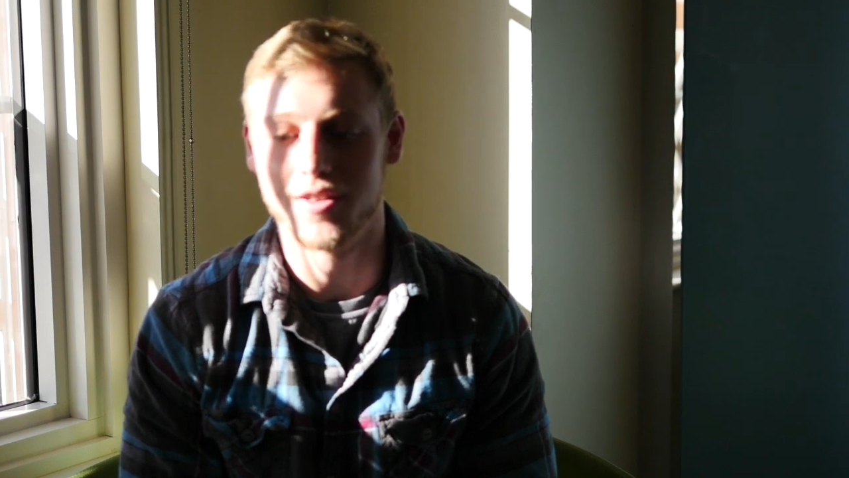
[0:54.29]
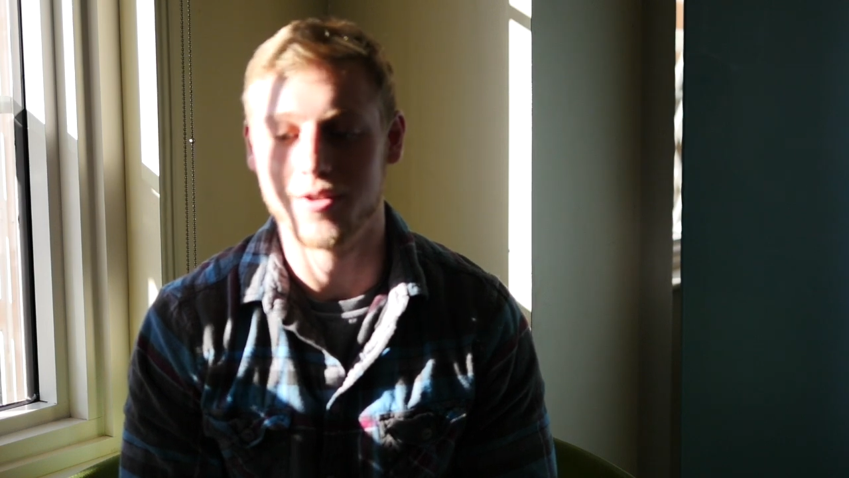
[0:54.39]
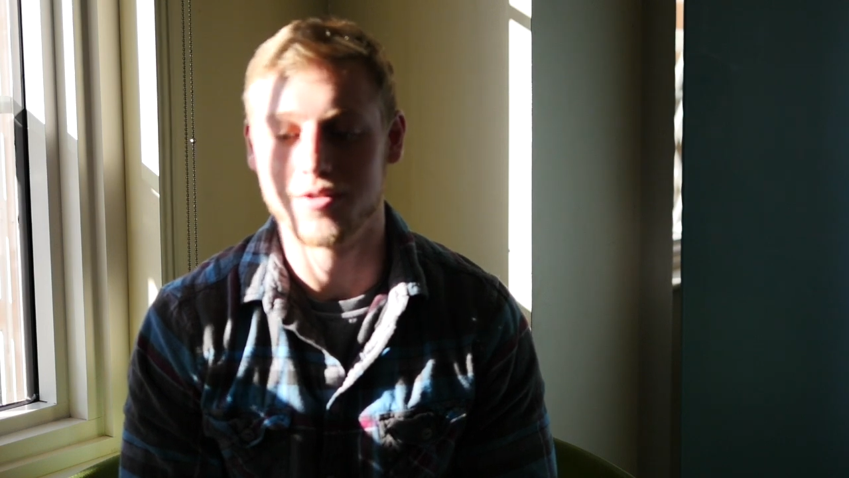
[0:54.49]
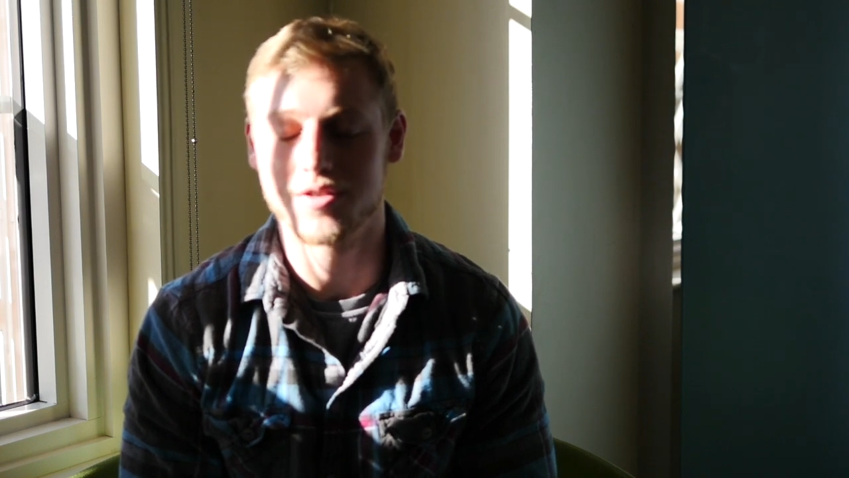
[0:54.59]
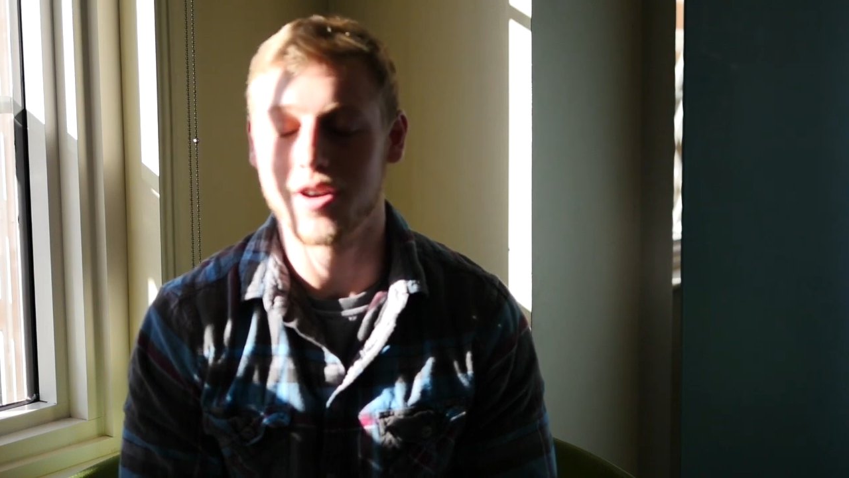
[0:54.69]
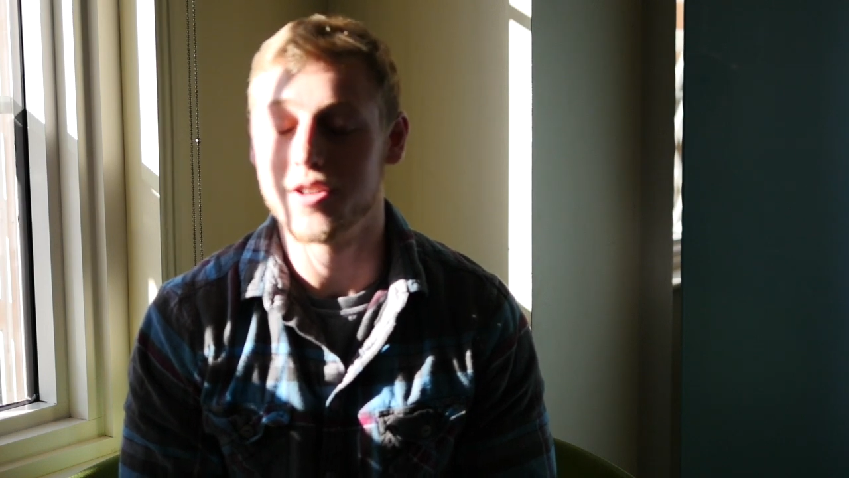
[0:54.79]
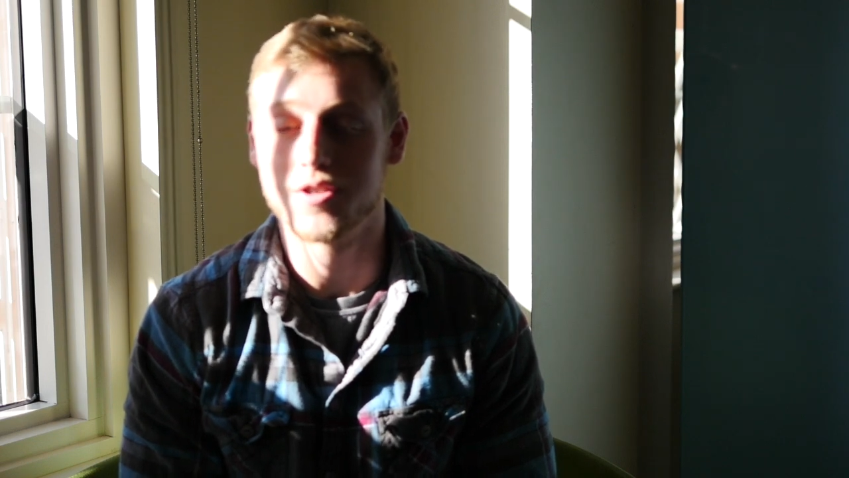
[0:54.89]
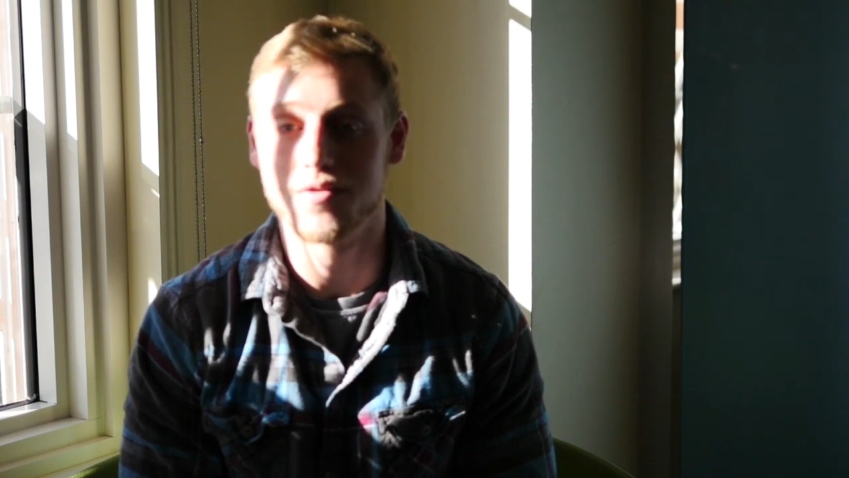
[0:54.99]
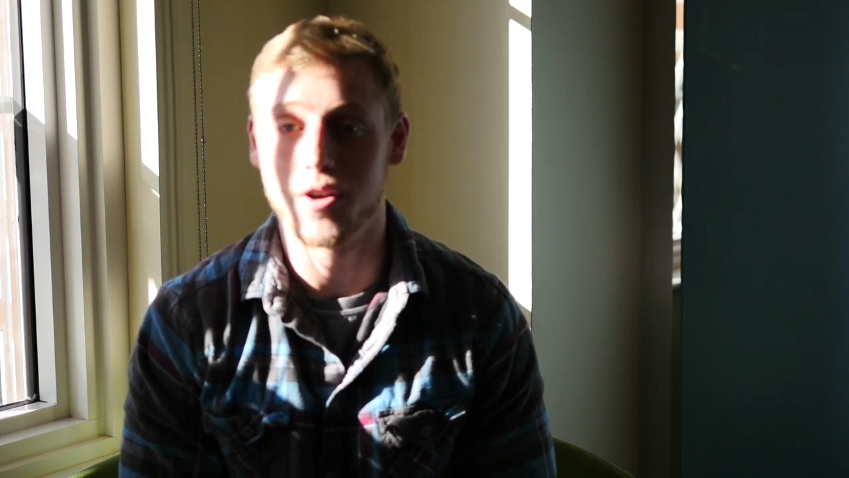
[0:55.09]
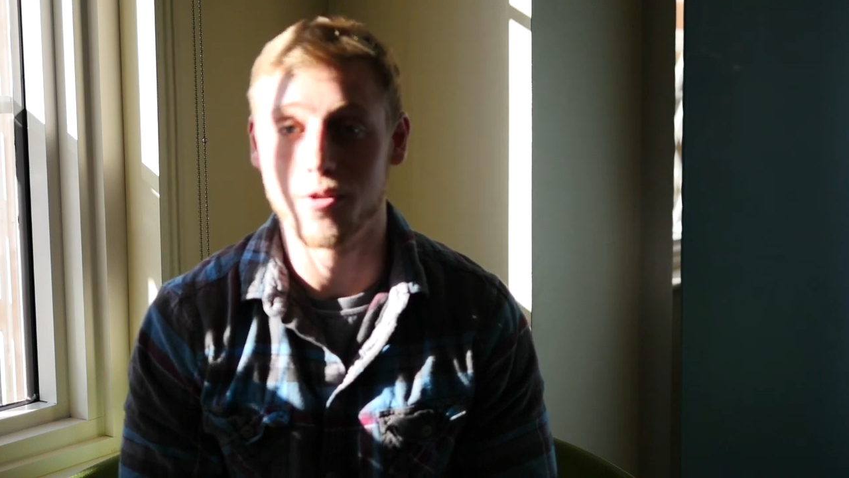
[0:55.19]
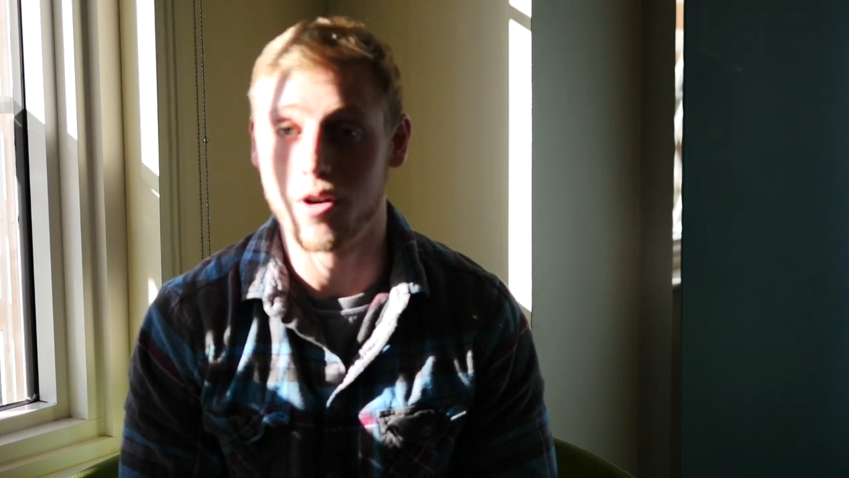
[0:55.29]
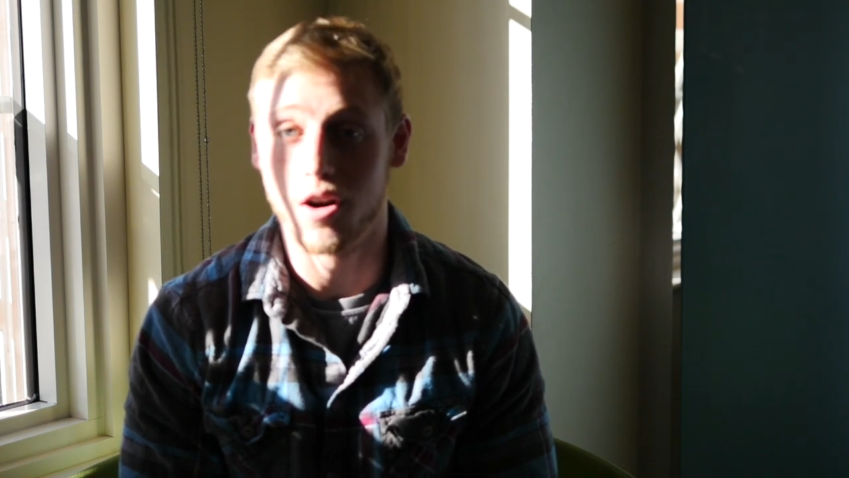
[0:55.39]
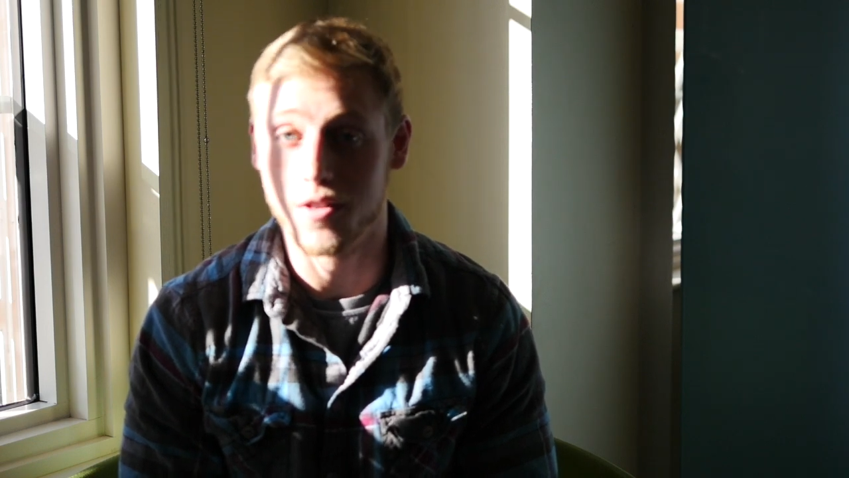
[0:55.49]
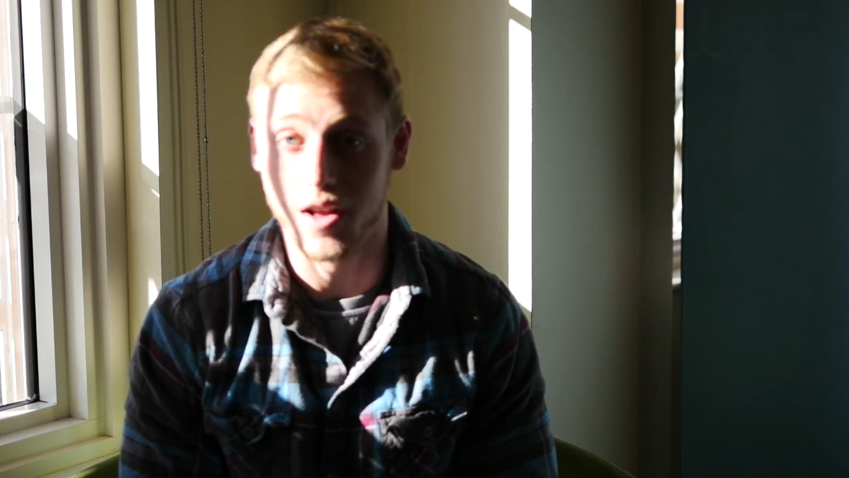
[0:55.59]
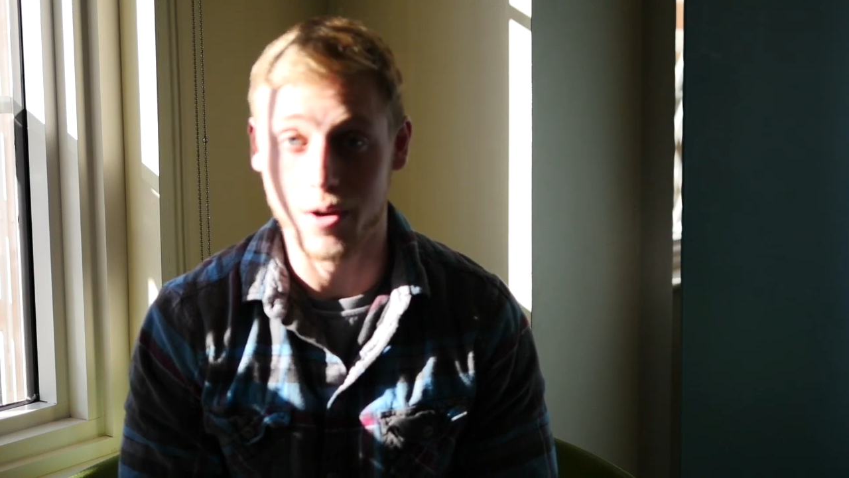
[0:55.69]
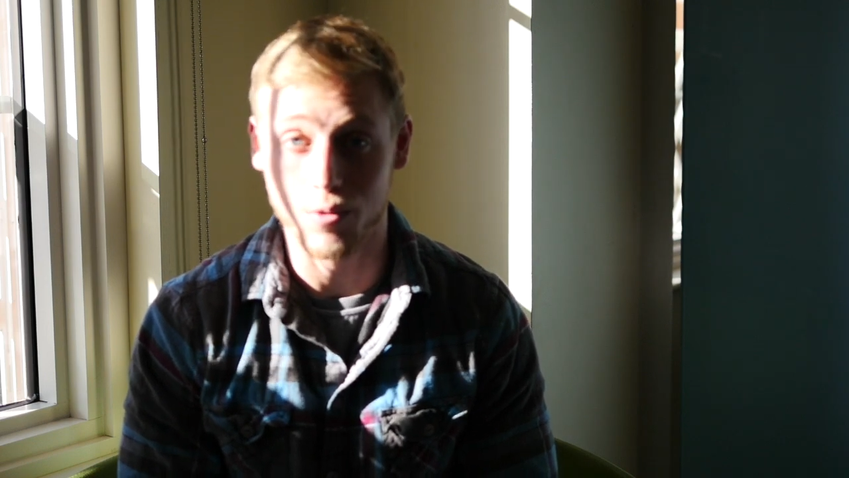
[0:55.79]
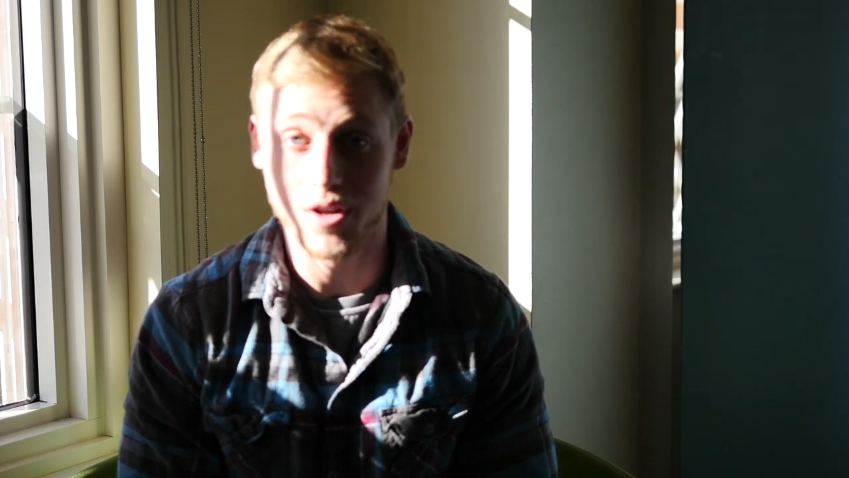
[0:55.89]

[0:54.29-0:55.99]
There's tons of other online